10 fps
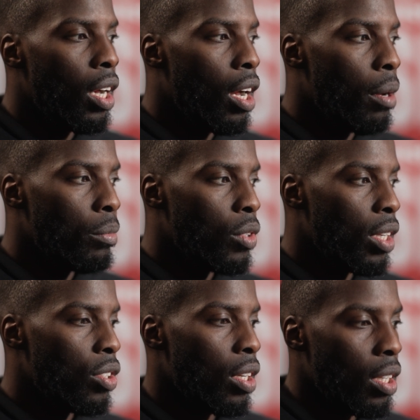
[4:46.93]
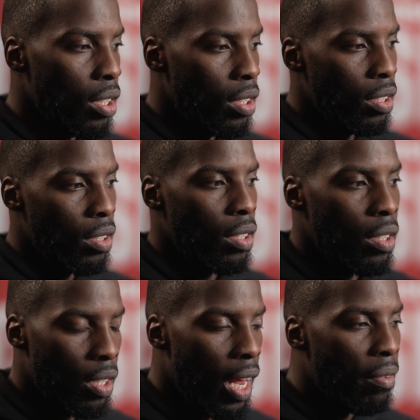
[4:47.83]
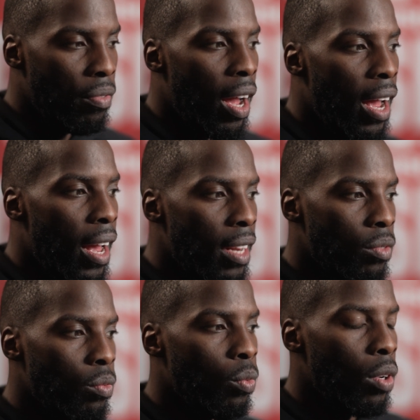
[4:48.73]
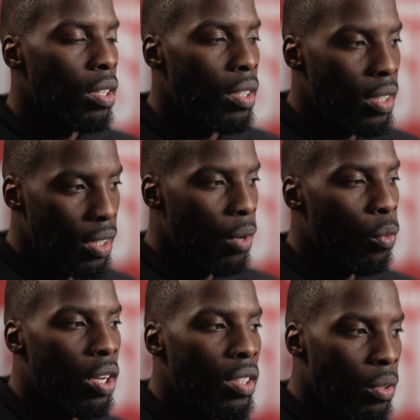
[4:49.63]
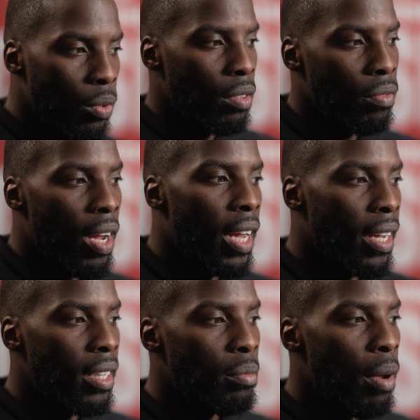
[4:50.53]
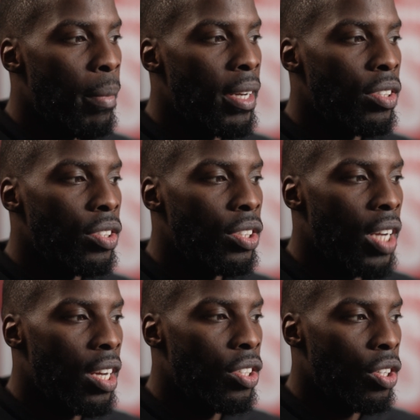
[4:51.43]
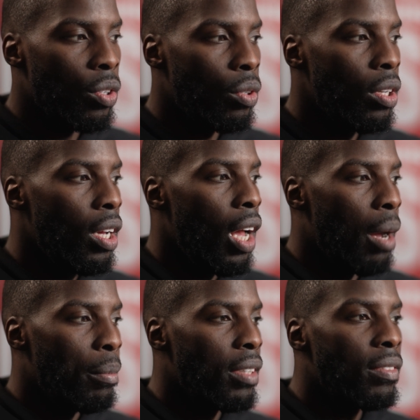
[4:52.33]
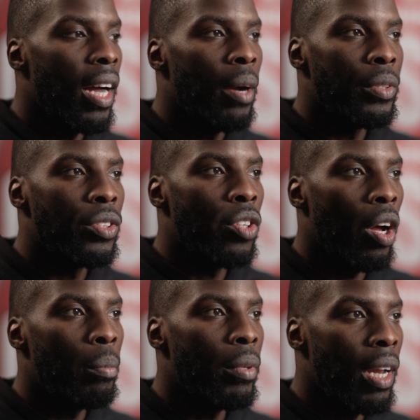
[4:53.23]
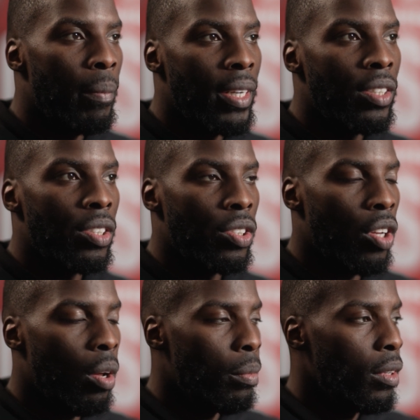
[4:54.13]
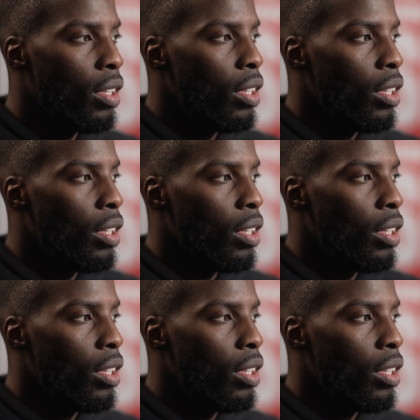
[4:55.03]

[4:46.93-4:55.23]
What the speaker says: So I took that fight as what it was. It was a fight against my mandatory challenger who I believed that I would stop, and I managed to stop.